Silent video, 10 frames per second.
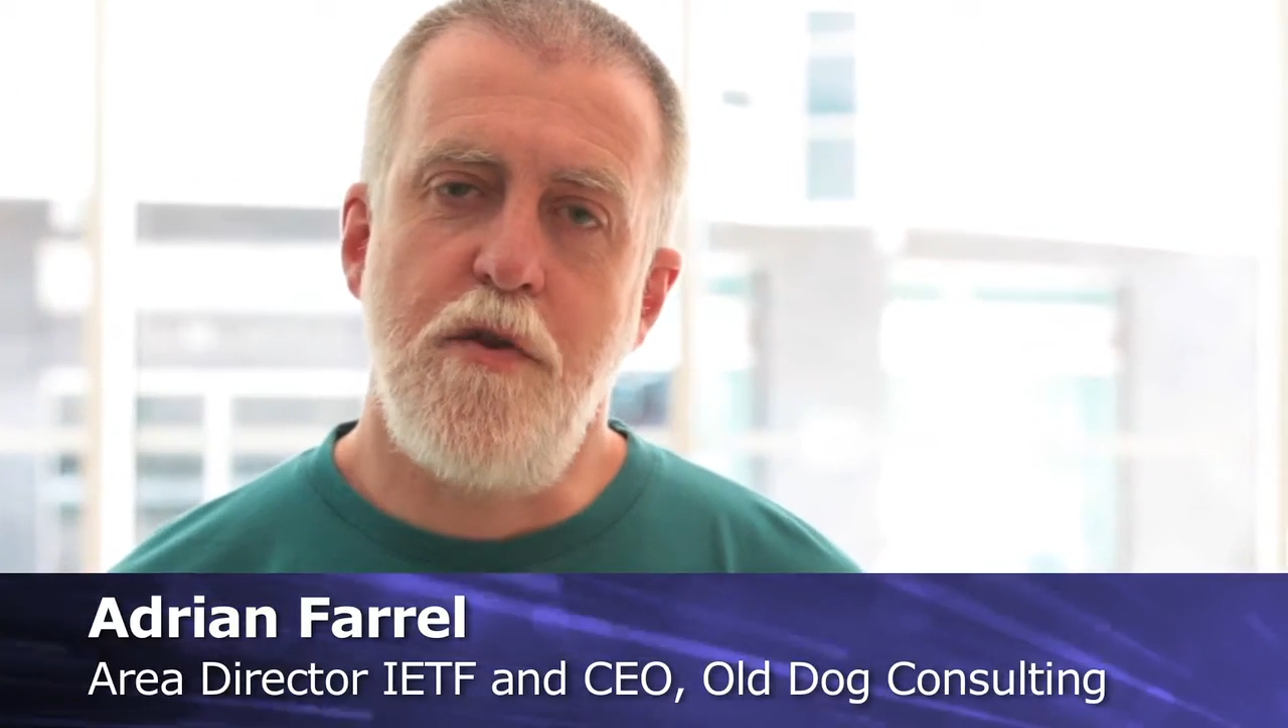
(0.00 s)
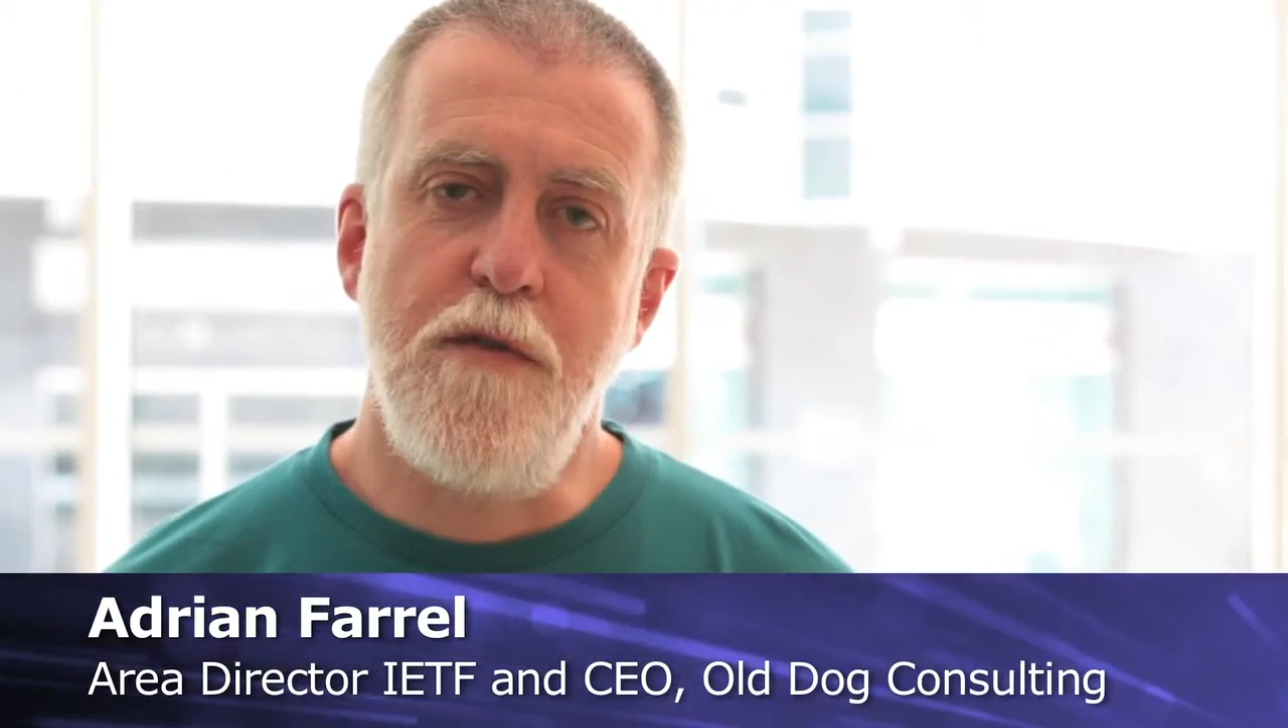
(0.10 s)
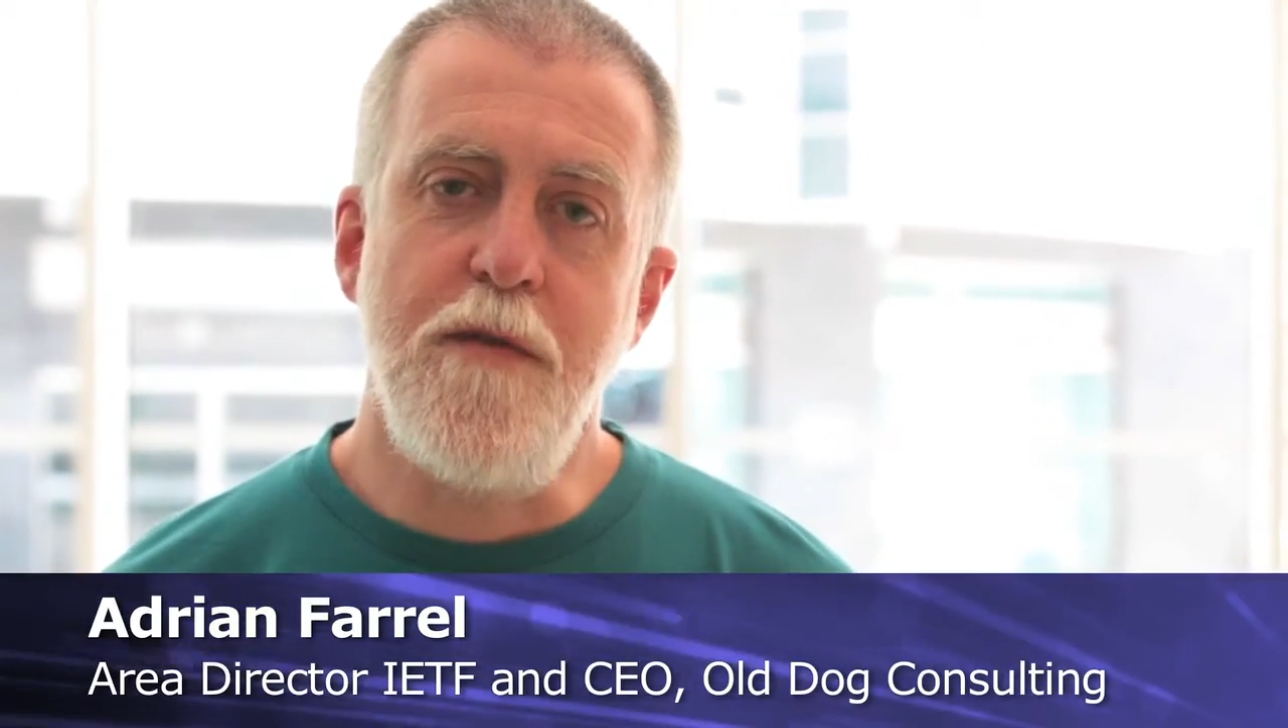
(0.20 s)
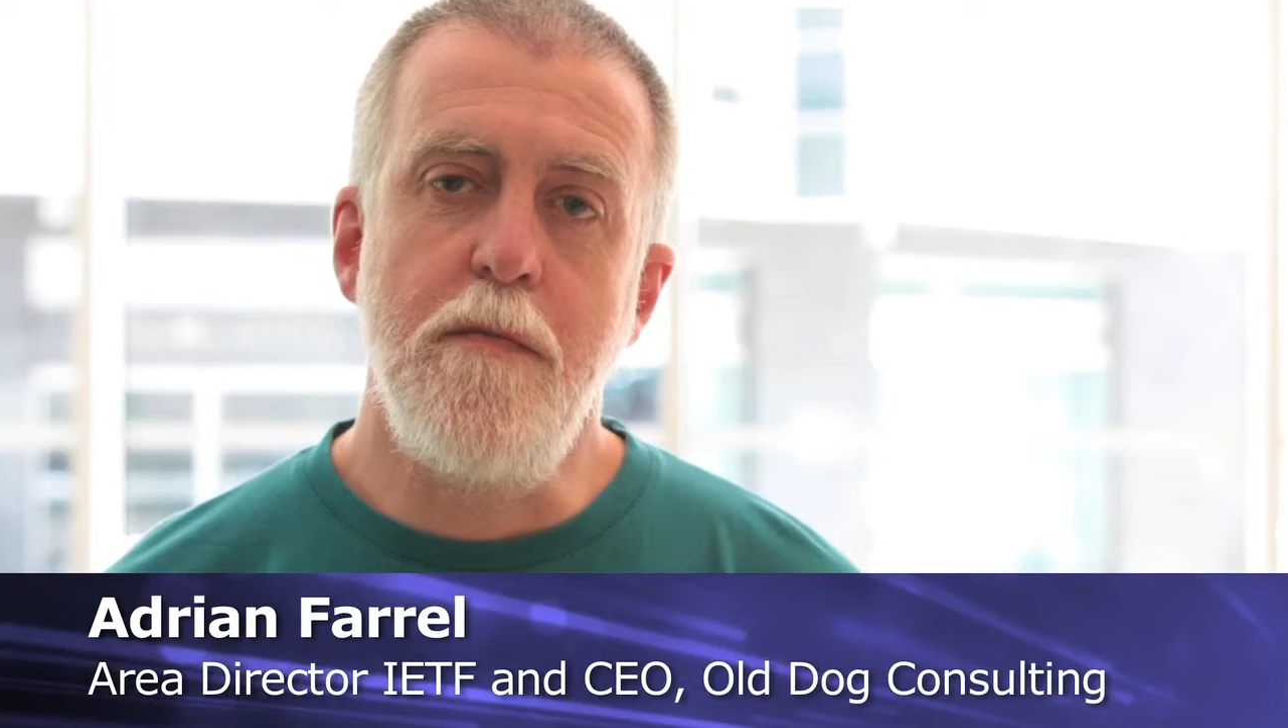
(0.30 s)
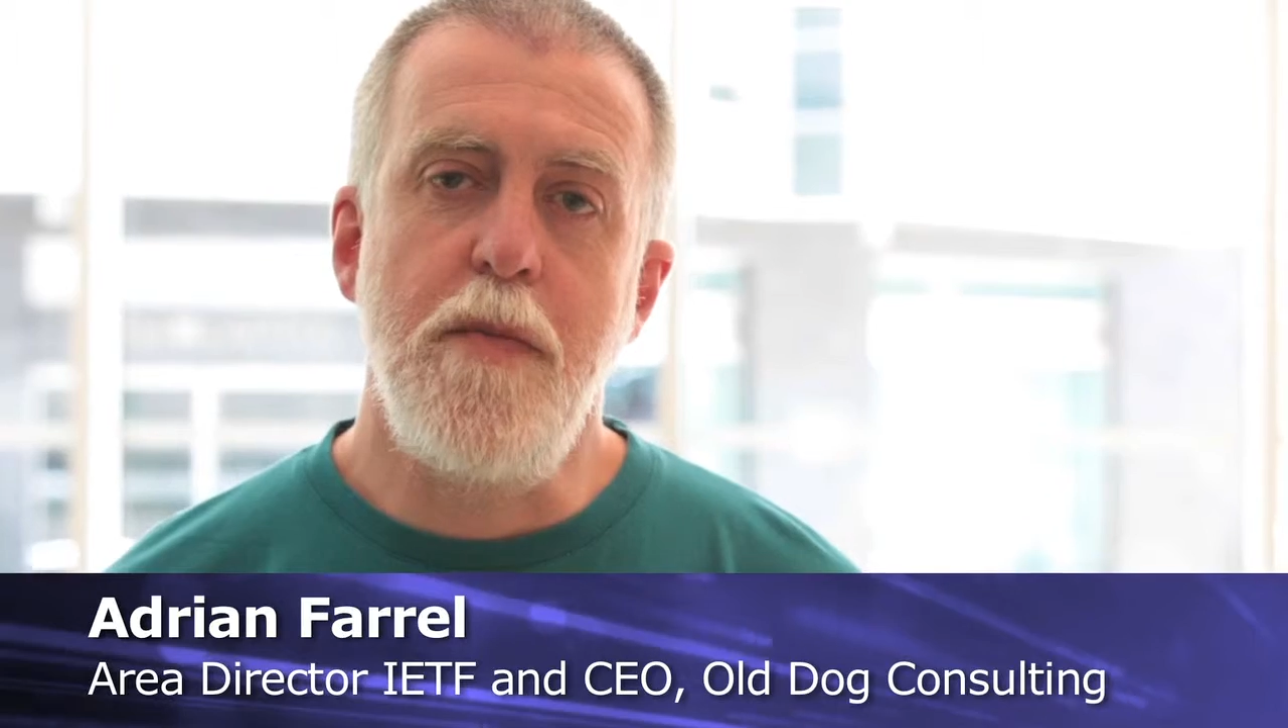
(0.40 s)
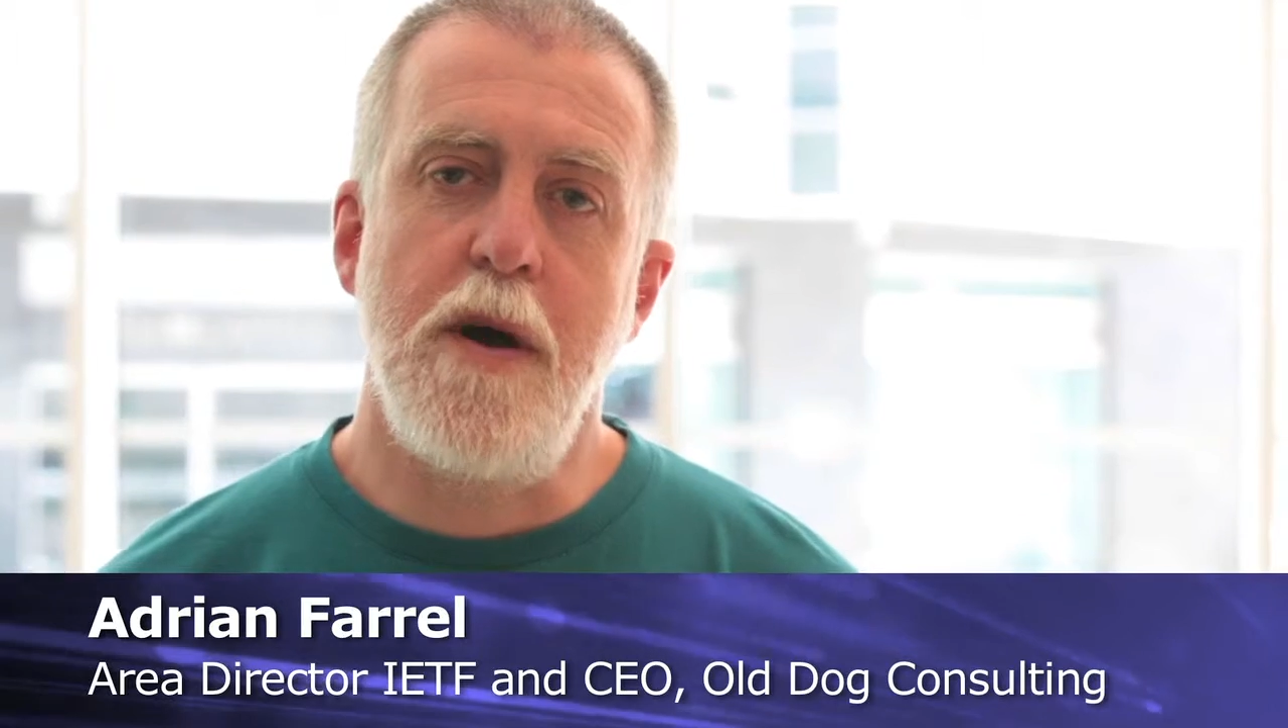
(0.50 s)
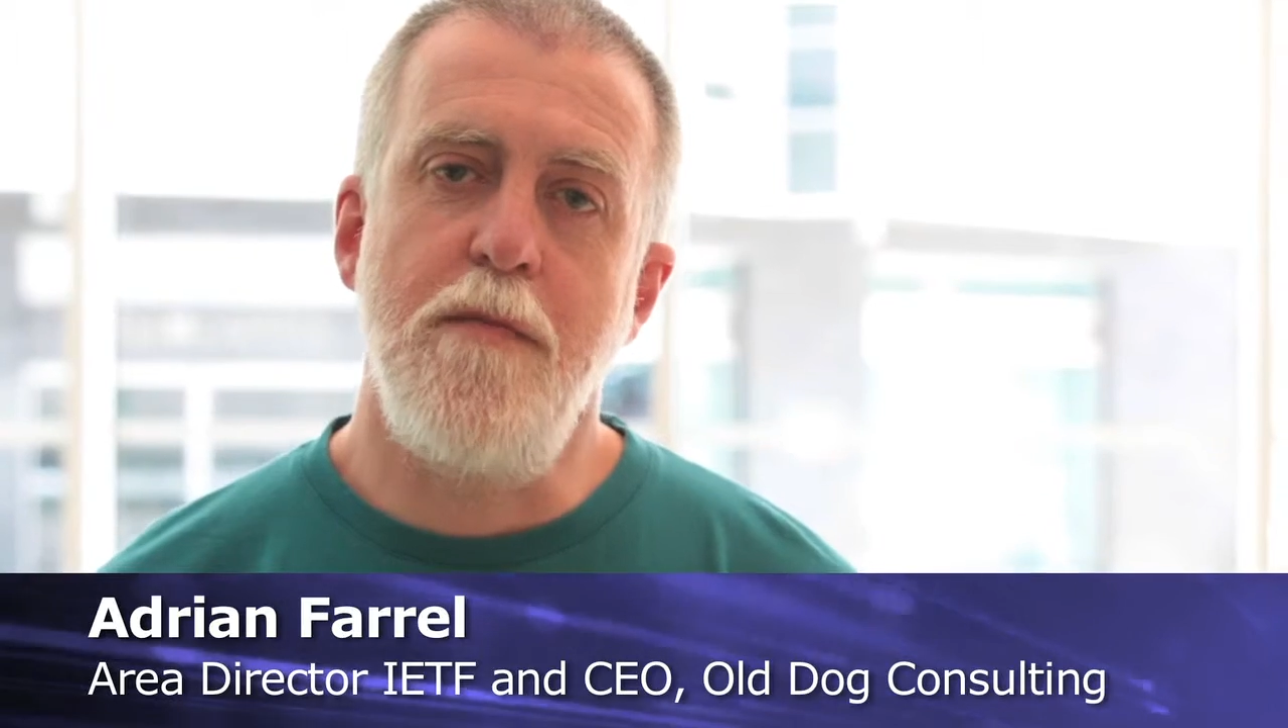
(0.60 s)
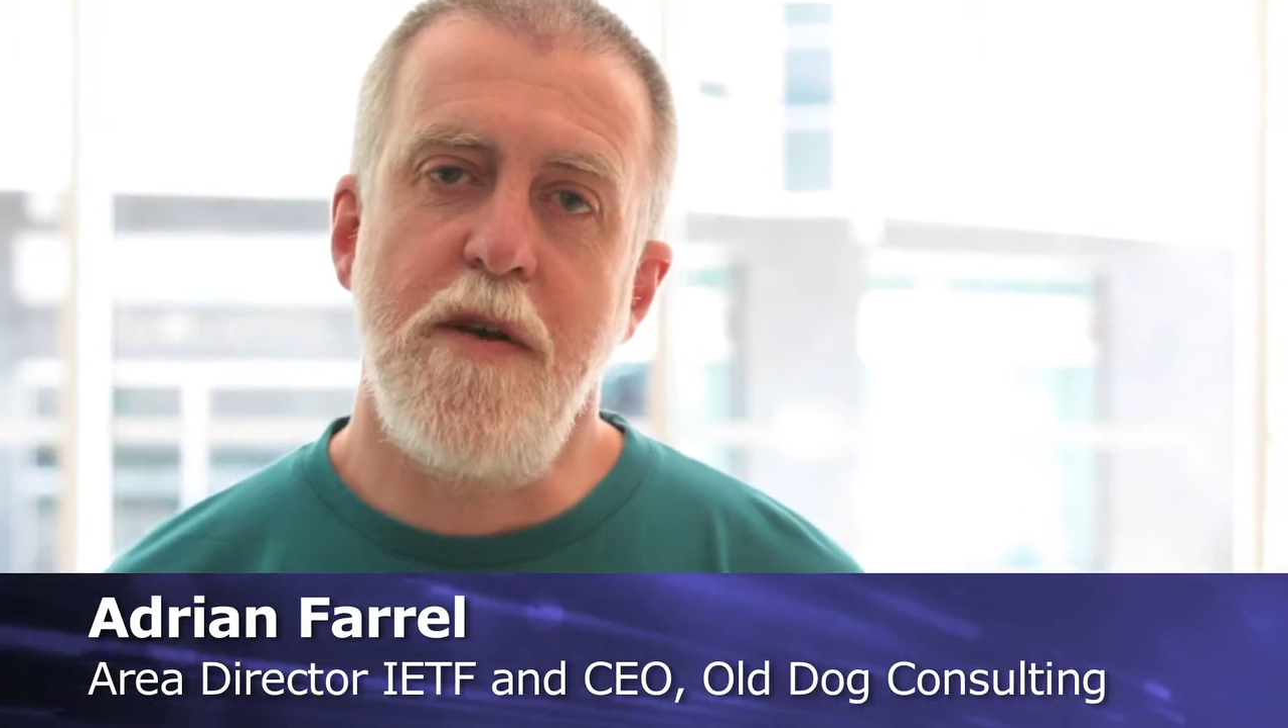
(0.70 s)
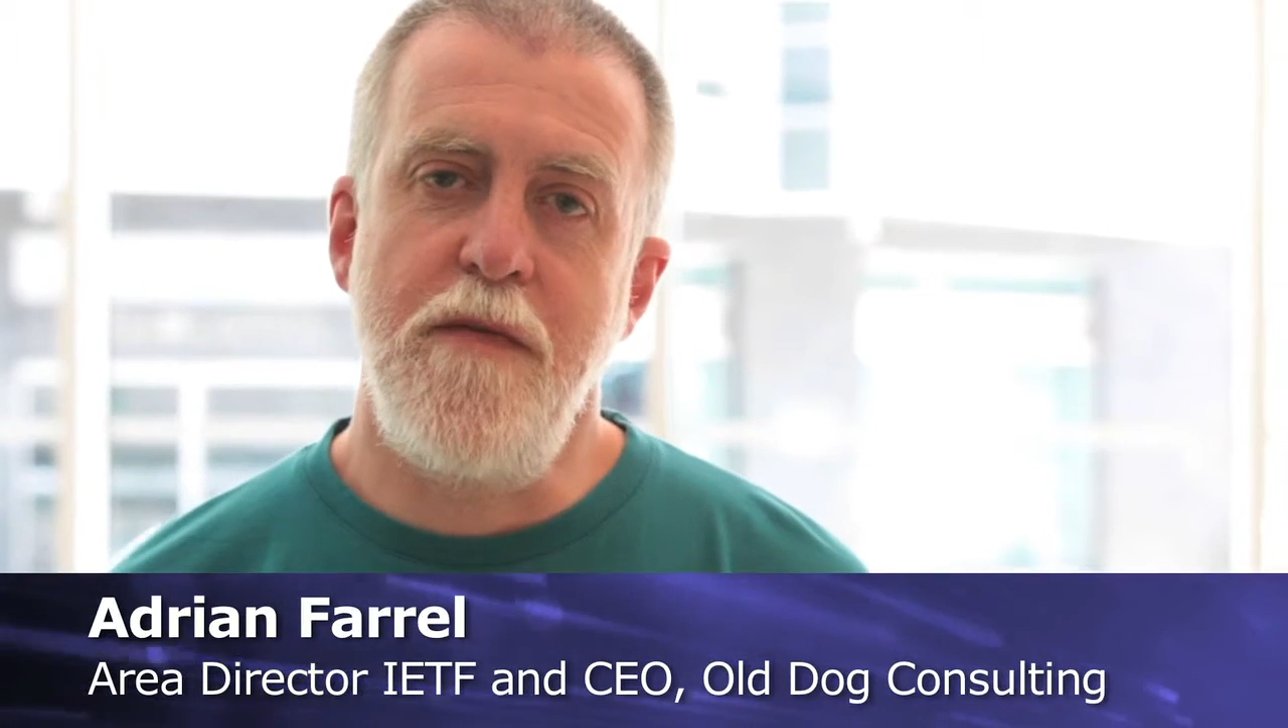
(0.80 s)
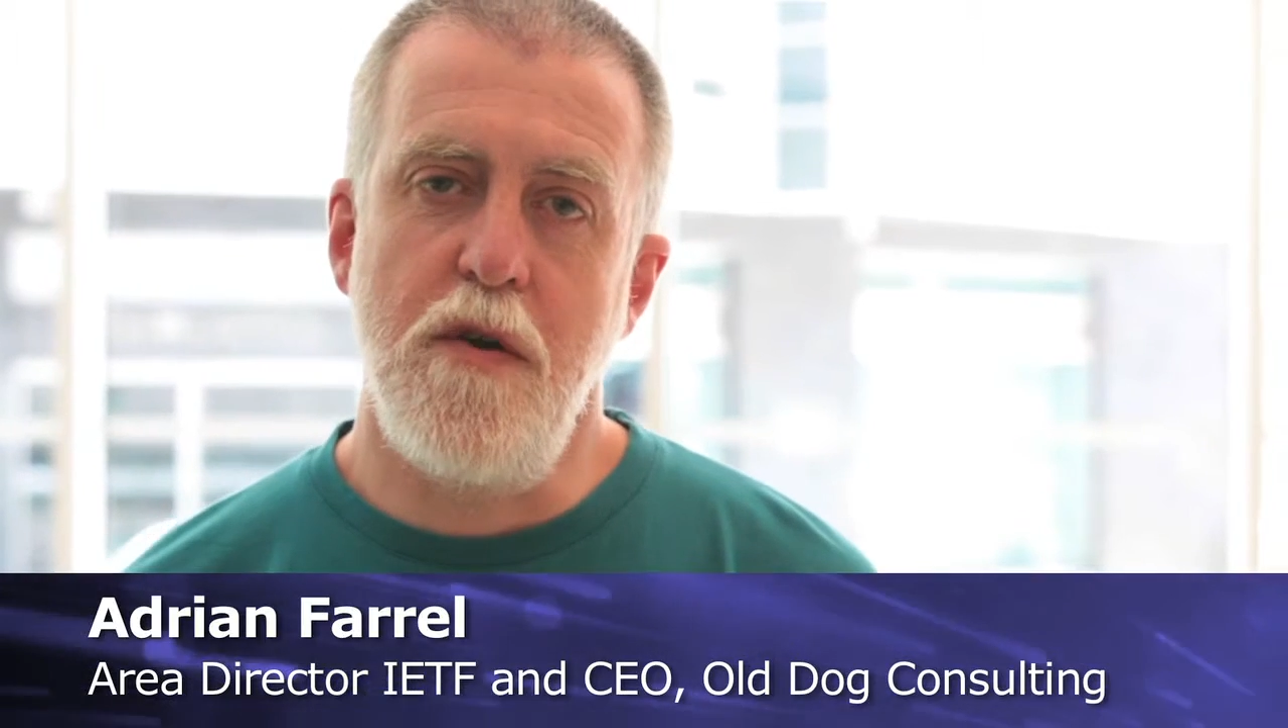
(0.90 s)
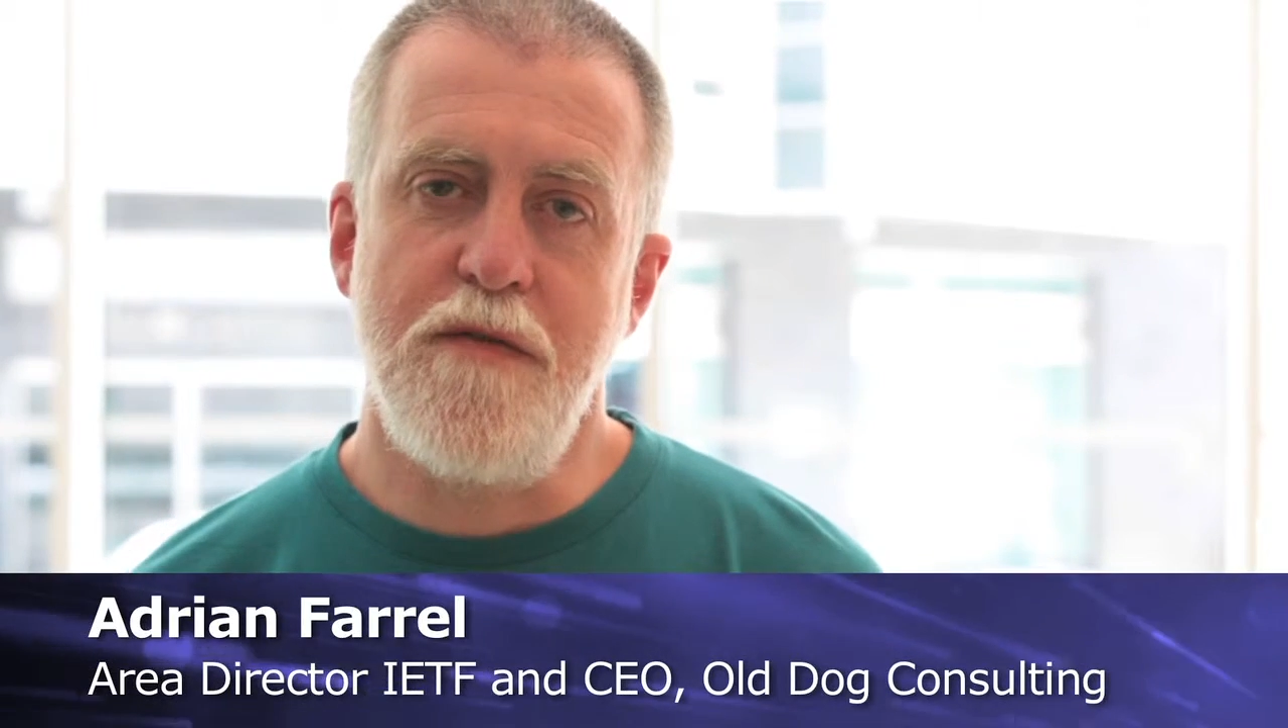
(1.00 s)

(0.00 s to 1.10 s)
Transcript: driven by my view